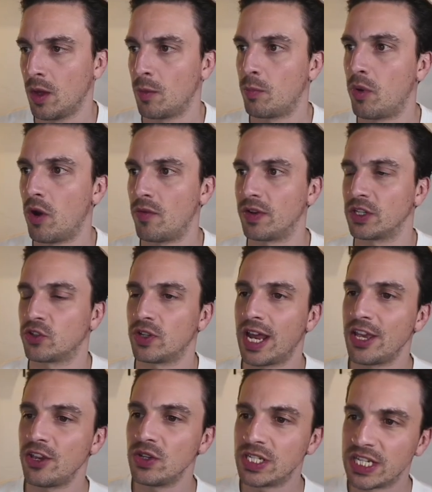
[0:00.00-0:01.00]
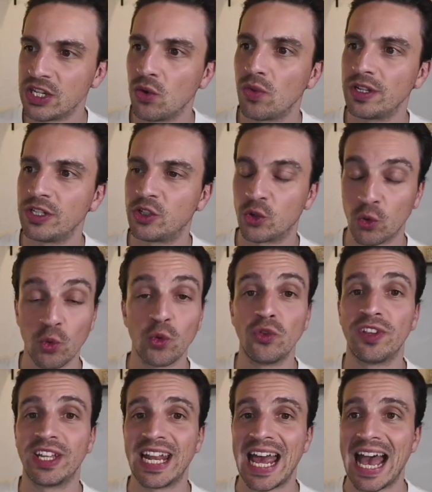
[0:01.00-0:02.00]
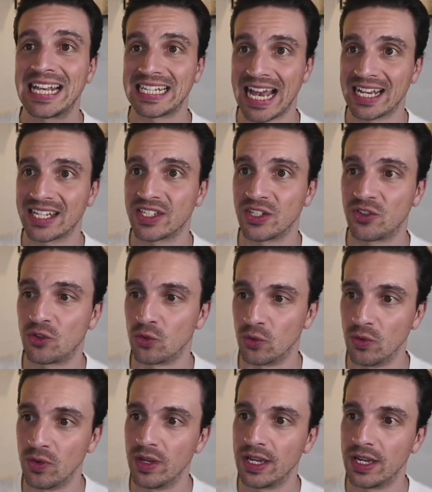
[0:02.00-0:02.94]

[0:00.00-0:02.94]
Perfect. So now you see all the tools that it has access to.